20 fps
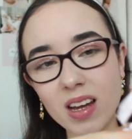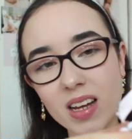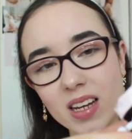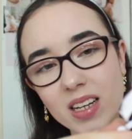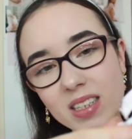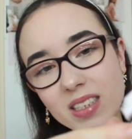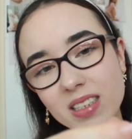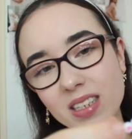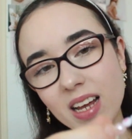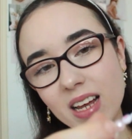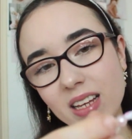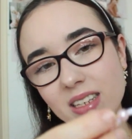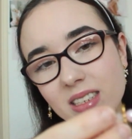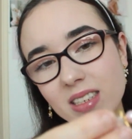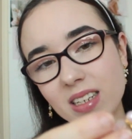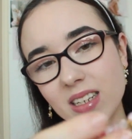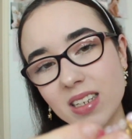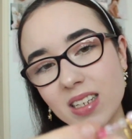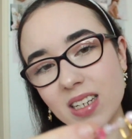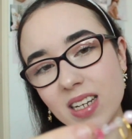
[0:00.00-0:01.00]
It
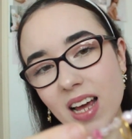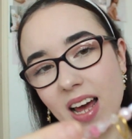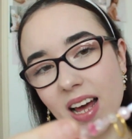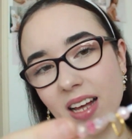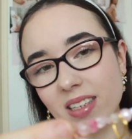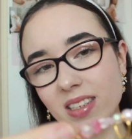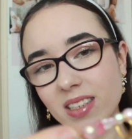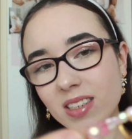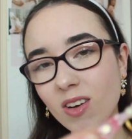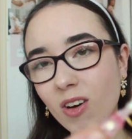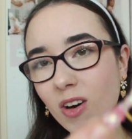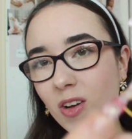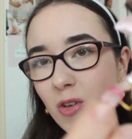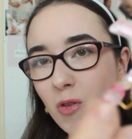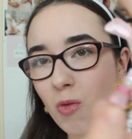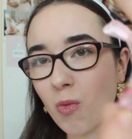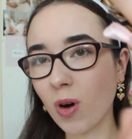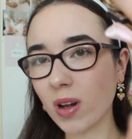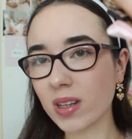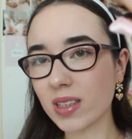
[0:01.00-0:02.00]
says TS on
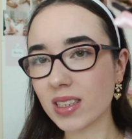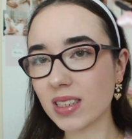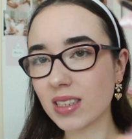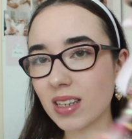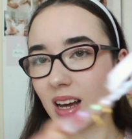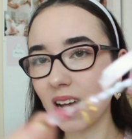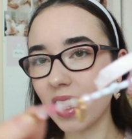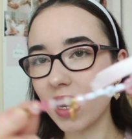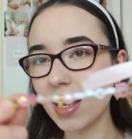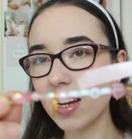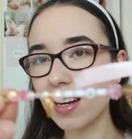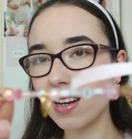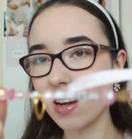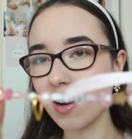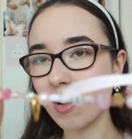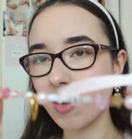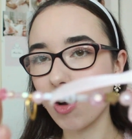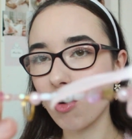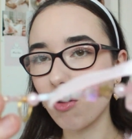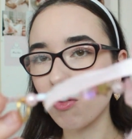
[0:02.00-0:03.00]
one side.
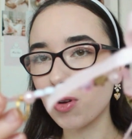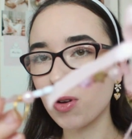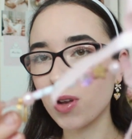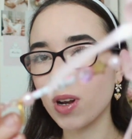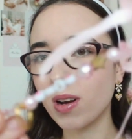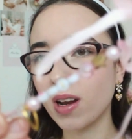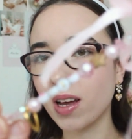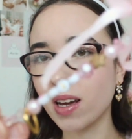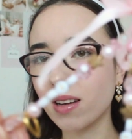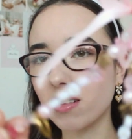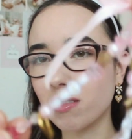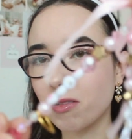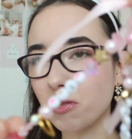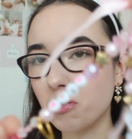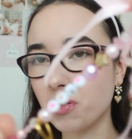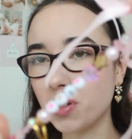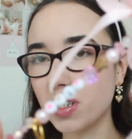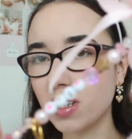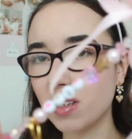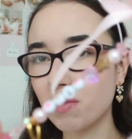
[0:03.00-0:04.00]
I don't know if you can like
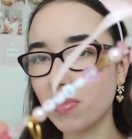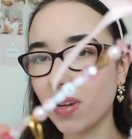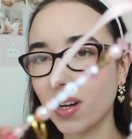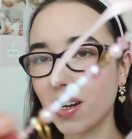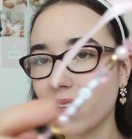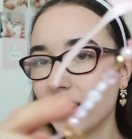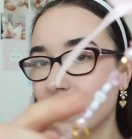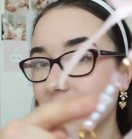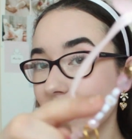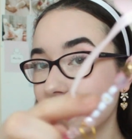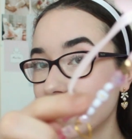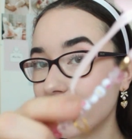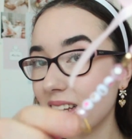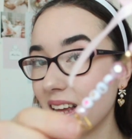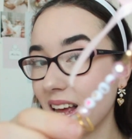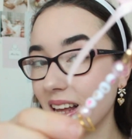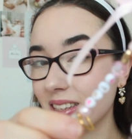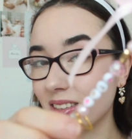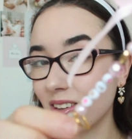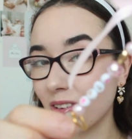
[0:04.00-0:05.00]
read it, but it says
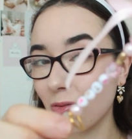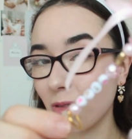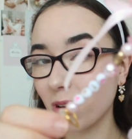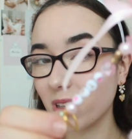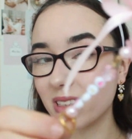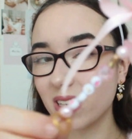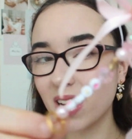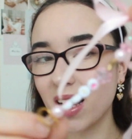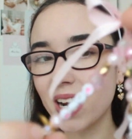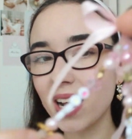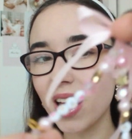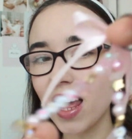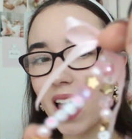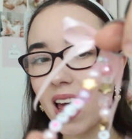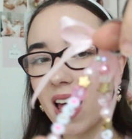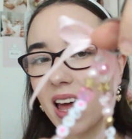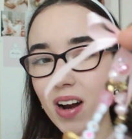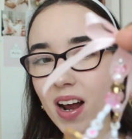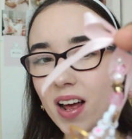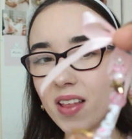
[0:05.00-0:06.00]
TS on one side.
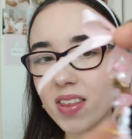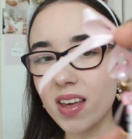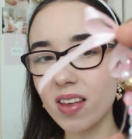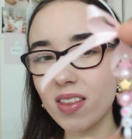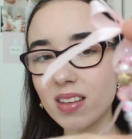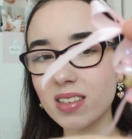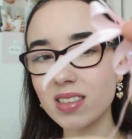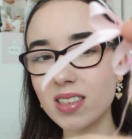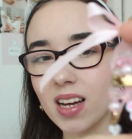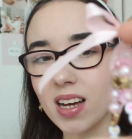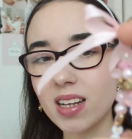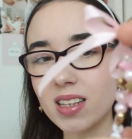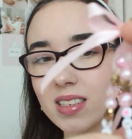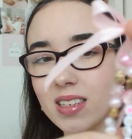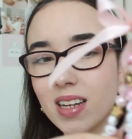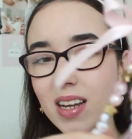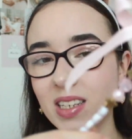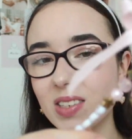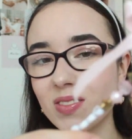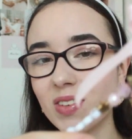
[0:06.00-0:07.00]
And the other side
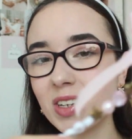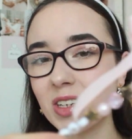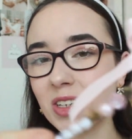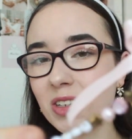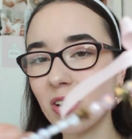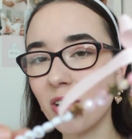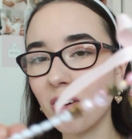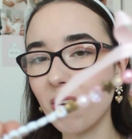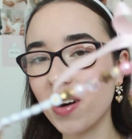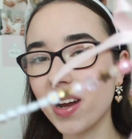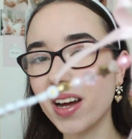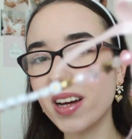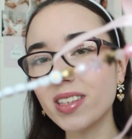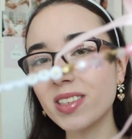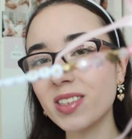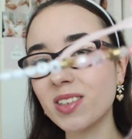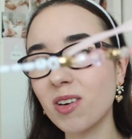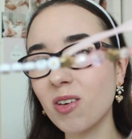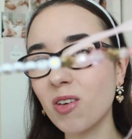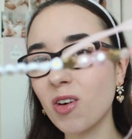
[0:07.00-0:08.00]
says Victoria,
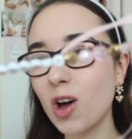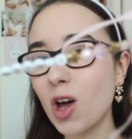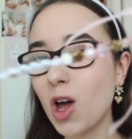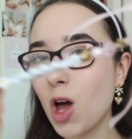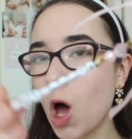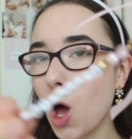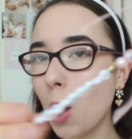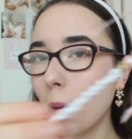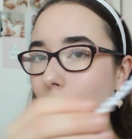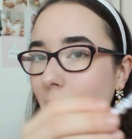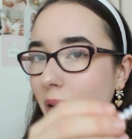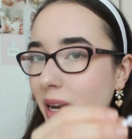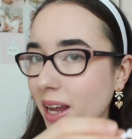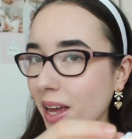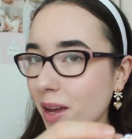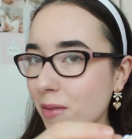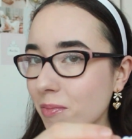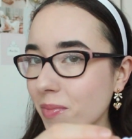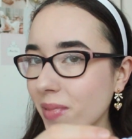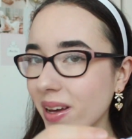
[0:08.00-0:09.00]
so my
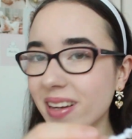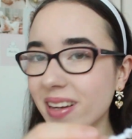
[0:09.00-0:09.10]
name.